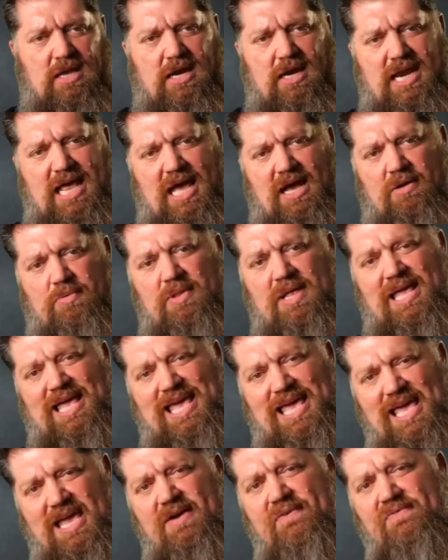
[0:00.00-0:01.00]
Now,
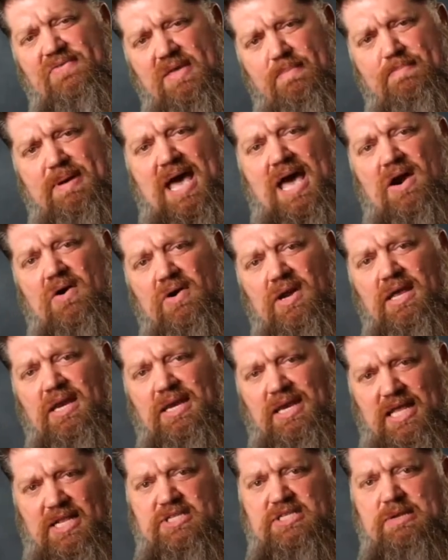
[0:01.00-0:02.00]
if the battery
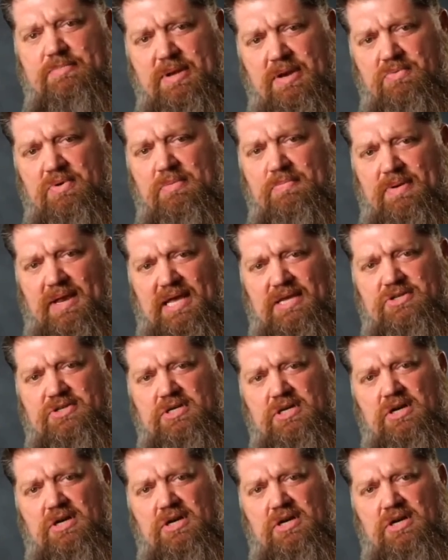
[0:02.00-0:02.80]
needs to be replaced,